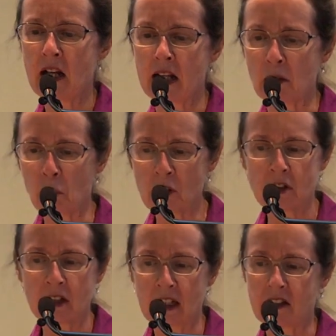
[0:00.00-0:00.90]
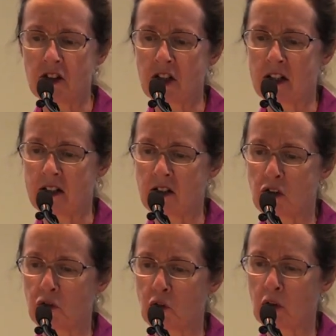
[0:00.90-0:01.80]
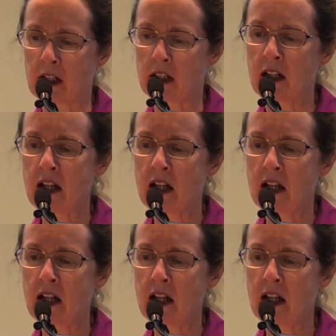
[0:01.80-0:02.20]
It wasn't linked to gender dysphoria.